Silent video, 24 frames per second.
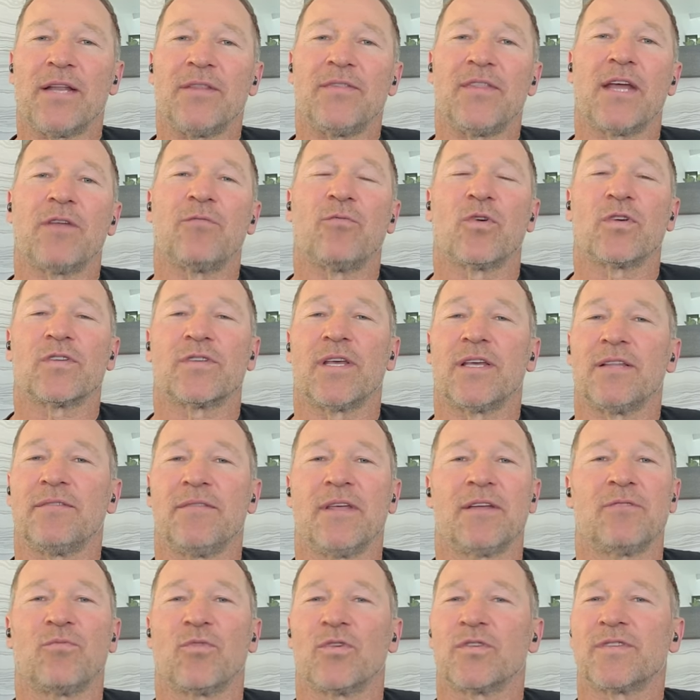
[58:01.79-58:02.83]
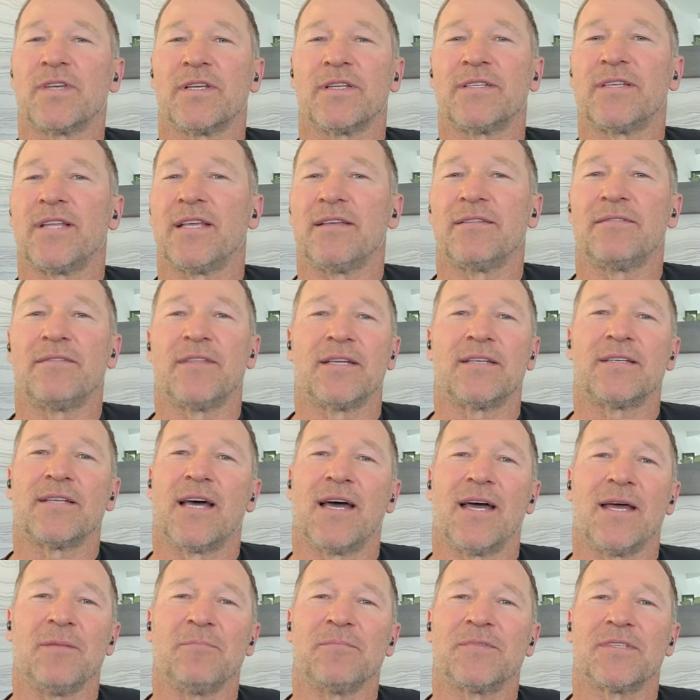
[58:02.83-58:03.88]
Anyway, but that was at
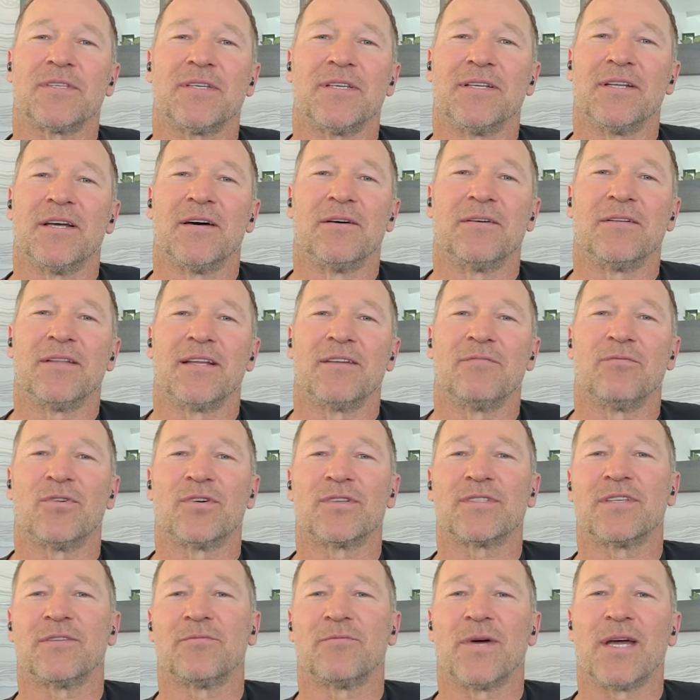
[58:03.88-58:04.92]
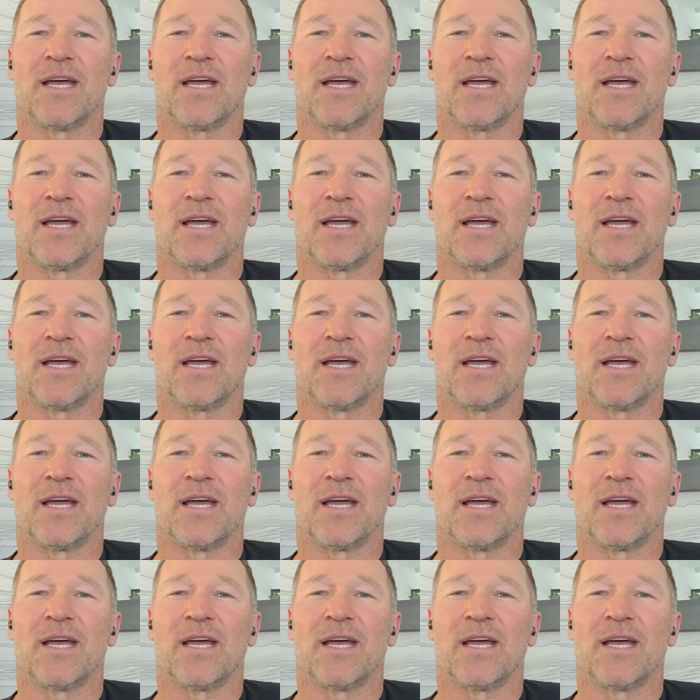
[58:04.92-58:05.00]
the times, you know,